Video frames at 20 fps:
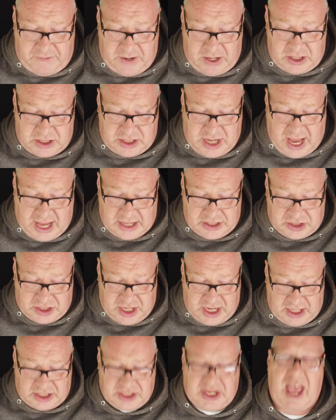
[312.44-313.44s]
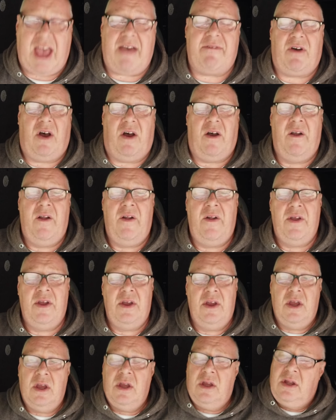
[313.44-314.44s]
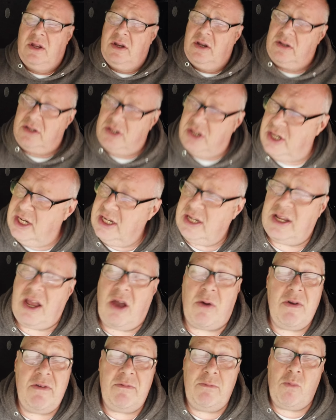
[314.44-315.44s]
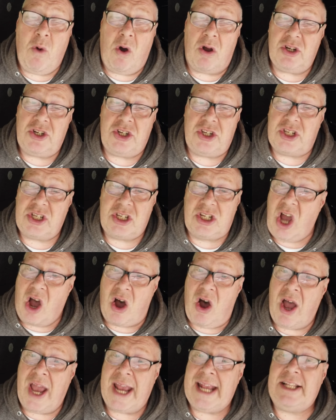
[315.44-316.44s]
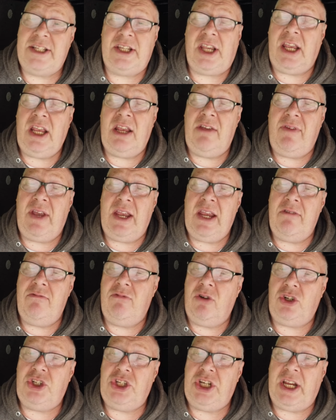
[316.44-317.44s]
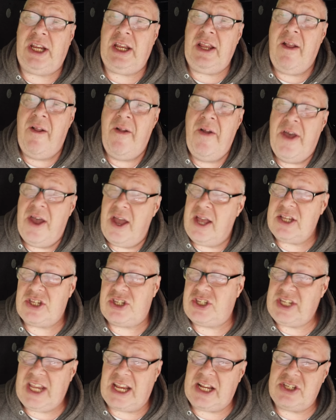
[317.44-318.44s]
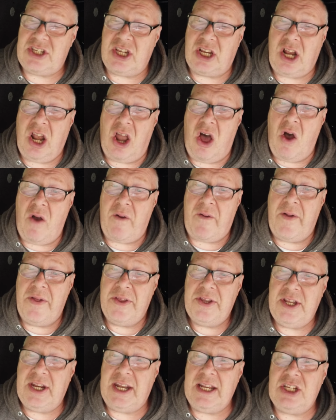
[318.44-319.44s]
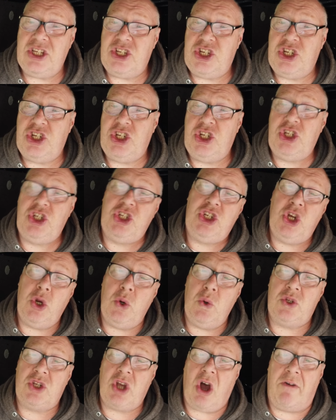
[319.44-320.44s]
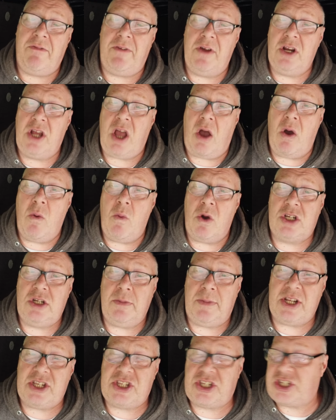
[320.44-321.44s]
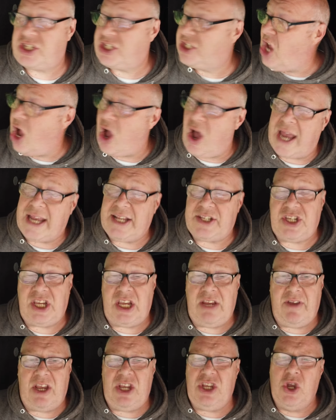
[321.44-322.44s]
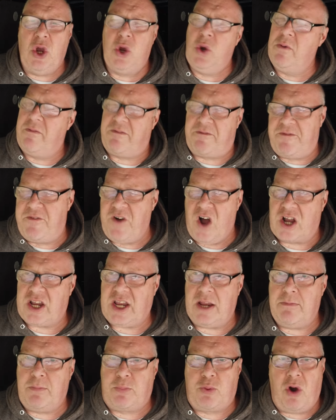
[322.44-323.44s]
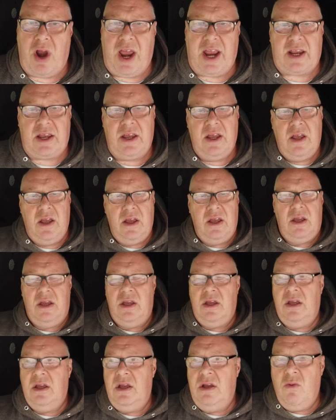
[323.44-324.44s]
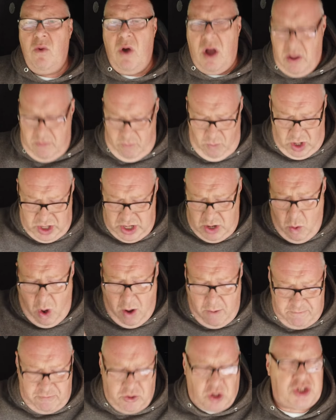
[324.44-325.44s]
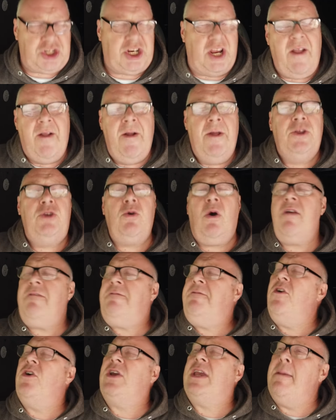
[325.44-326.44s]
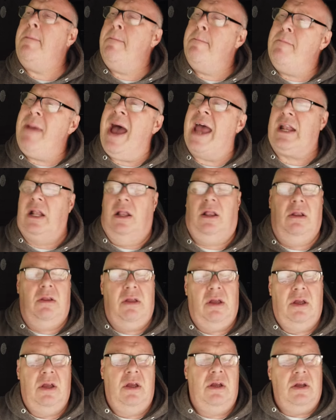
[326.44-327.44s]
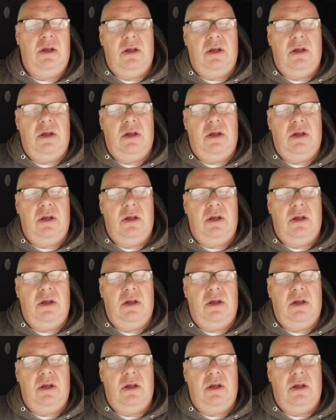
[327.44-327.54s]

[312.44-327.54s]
finished at six ever. You didn't go and watch Sky TV, Rishi, at 6 o'clock? You didn't shoot off and go and watch a bit of Sky TV? You fucking prick. What do you want, Rishi? Do you want a fucking medal